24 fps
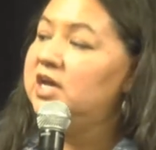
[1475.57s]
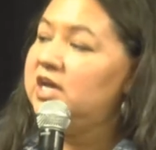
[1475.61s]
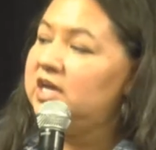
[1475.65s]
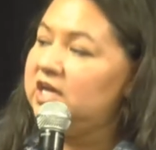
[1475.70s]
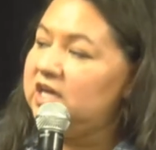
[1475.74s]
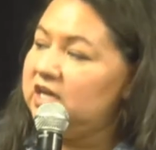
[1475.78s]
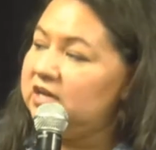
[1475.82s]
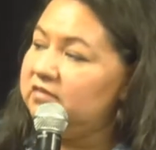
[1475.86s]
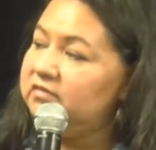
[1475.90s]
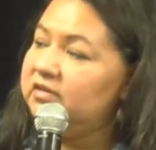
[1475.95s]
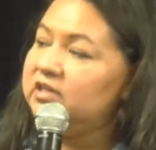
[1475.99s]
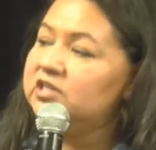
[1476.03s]

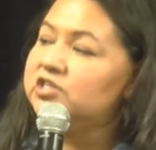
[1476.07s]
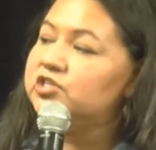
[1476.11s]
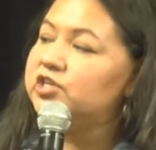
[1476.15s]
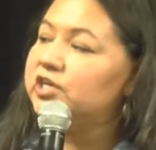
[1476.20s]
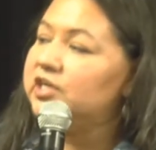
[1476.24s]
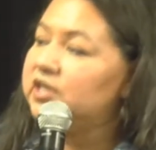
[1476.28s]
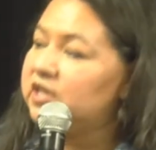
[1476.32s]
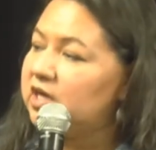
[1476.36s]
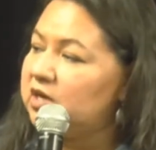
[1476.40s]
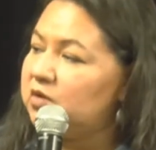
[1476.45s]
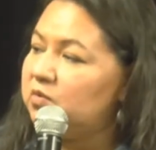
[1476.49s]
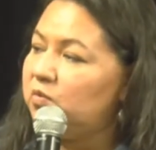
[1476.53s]
even
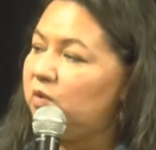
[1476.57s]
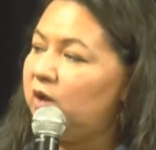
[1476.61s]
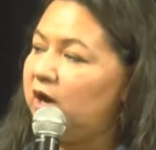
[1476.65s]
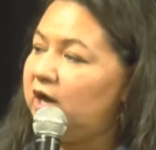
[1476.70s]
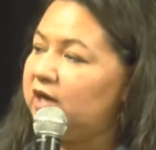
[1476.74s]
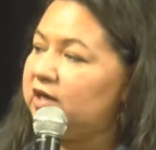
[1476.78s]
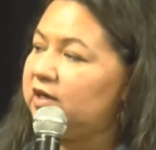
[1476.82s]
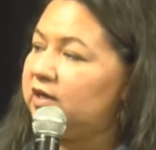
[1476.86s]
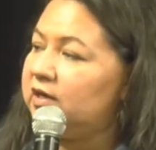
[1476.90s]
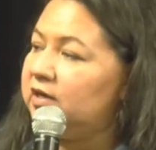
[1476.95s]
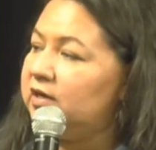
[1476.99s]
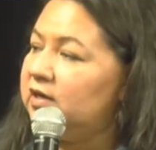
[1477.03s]
drinking
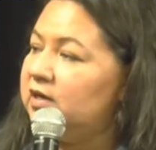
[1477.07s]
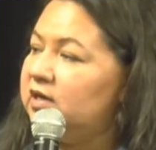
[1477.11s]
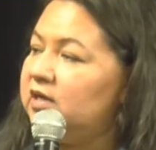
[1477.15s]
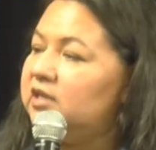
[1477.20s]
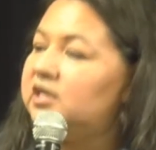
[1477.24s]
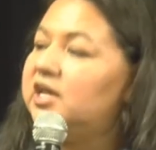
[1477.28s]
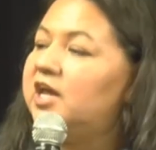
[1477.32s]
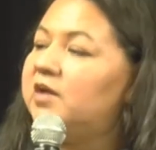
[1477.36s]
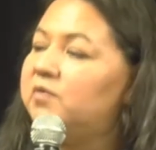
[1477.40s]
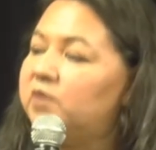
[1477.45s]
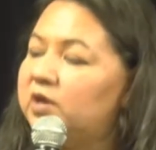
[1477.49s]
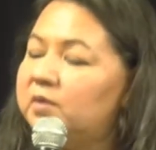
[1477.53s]
water,
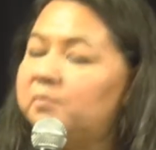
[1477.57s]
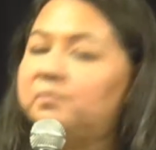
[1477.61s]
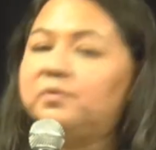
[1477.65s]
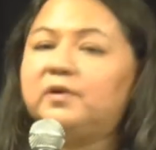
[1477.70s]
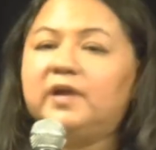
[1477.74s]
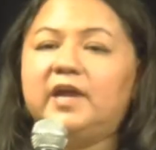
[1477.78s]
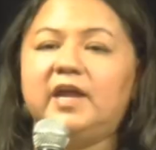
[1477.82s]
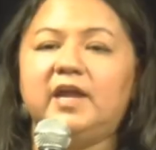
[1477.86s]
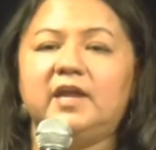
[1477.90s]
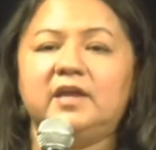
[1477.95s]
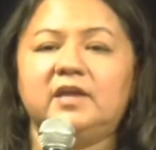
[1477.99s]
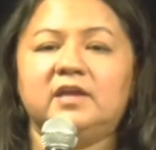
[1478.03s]
they were
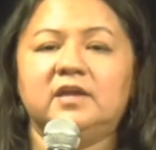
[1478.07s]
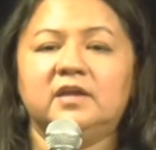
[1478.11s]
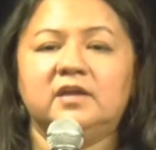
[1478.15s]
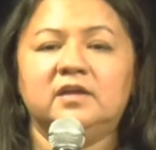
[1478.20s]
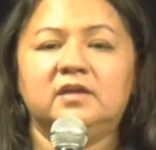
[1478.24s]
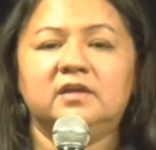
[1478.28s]
praying.